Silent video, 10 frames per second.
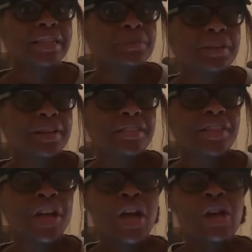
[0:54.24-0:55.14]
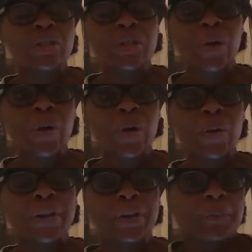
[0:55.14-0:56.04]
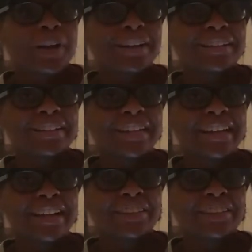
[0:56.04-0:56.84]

next month. So here we are in